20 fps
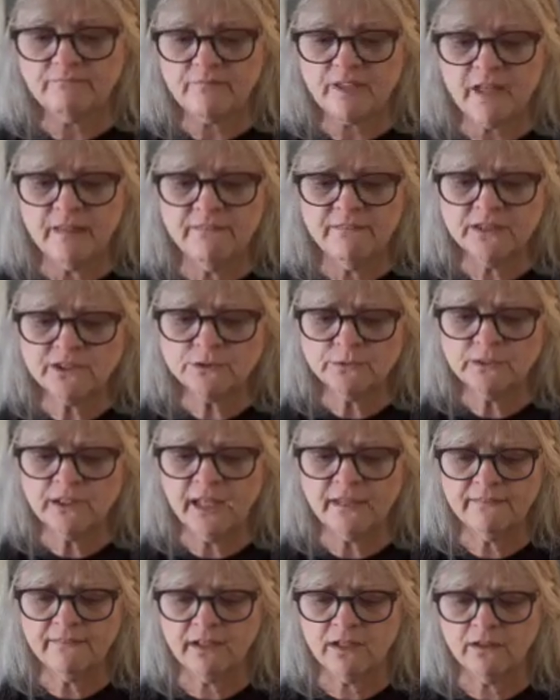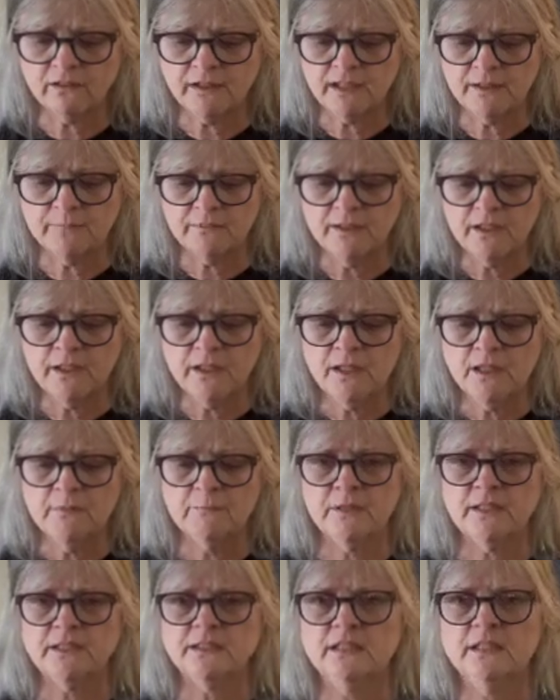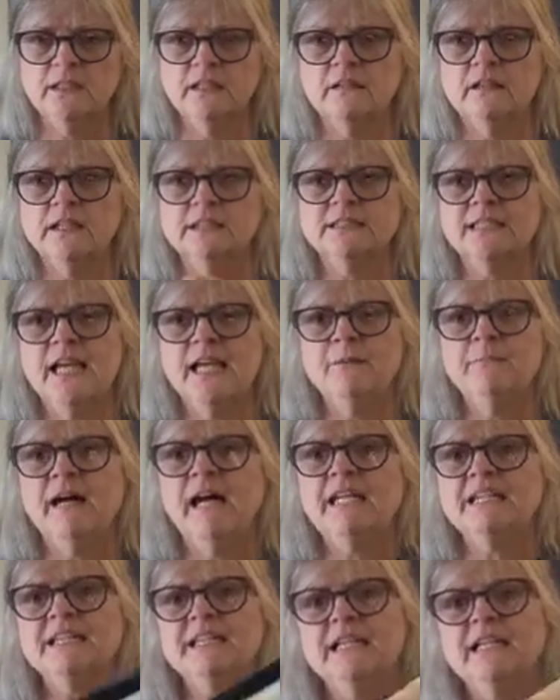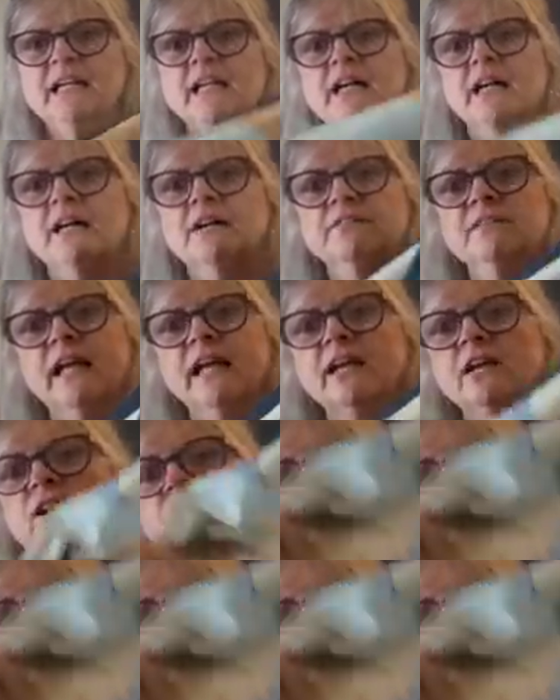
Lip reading: And this one I think I'll keep, but the same idea of like